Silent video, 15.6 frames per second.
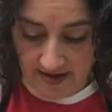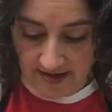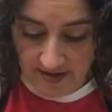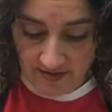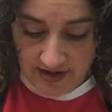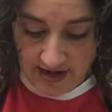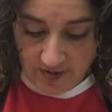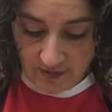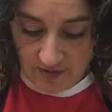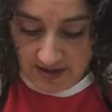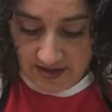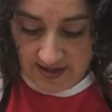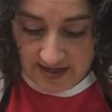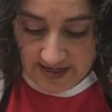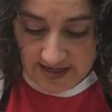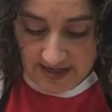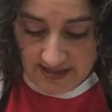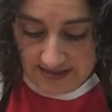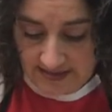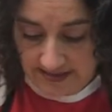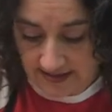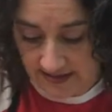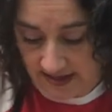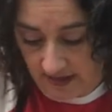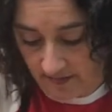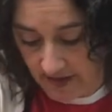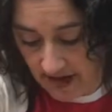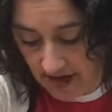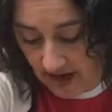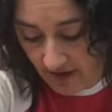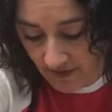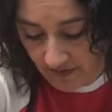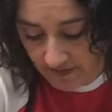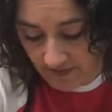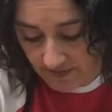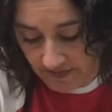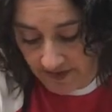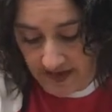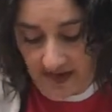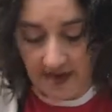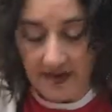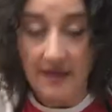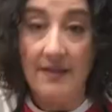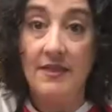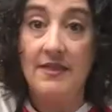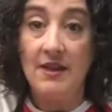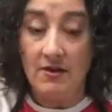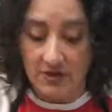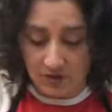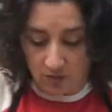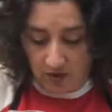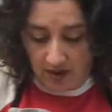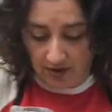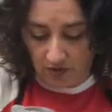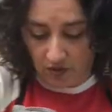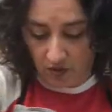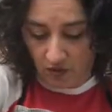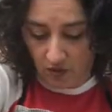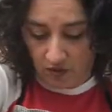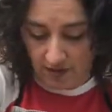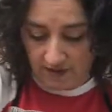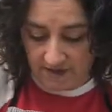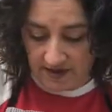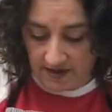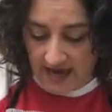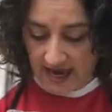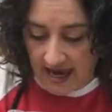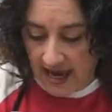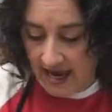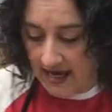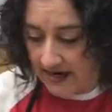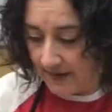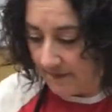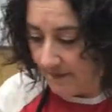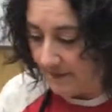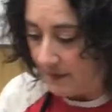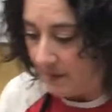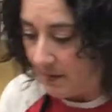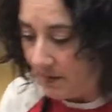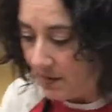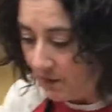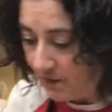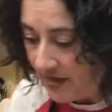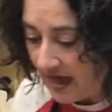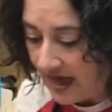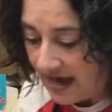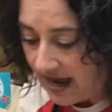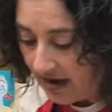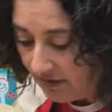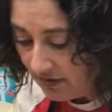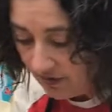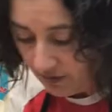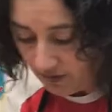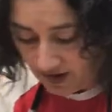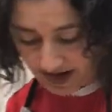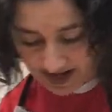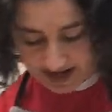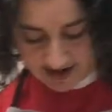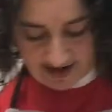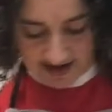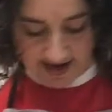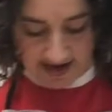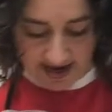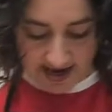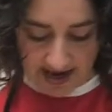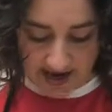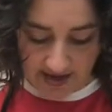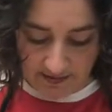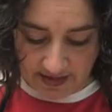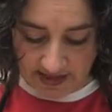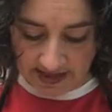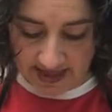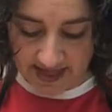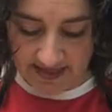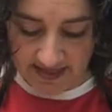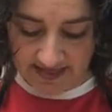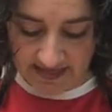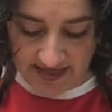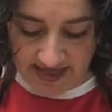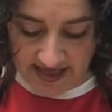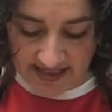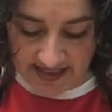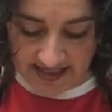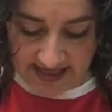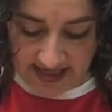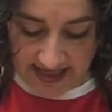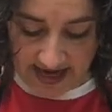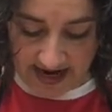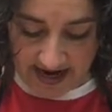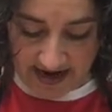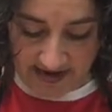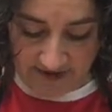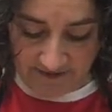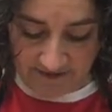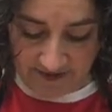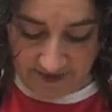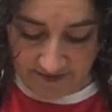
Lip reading: Okay, one of these is coming out. There's 1/4 of the cake. Let me move that out of the way. And I'm going to cut this in half.